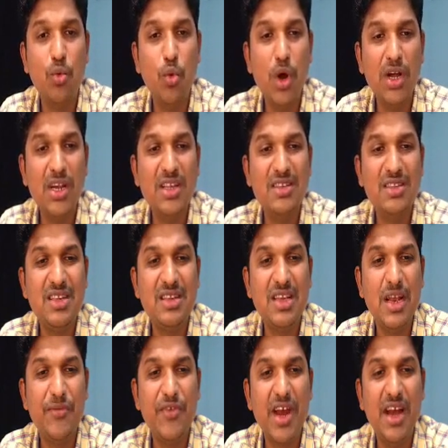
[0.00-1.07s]
What is this
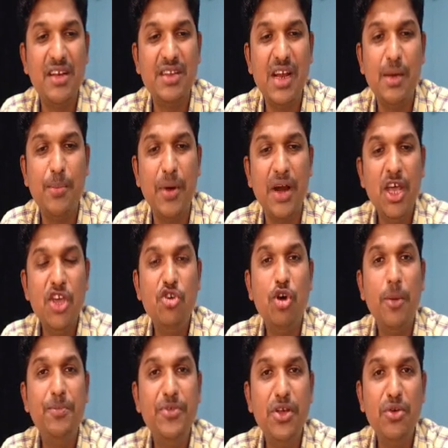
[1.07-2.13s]
left hand side part? You
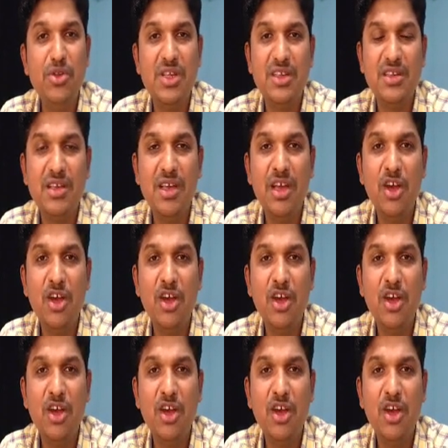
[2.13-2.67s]
observe this.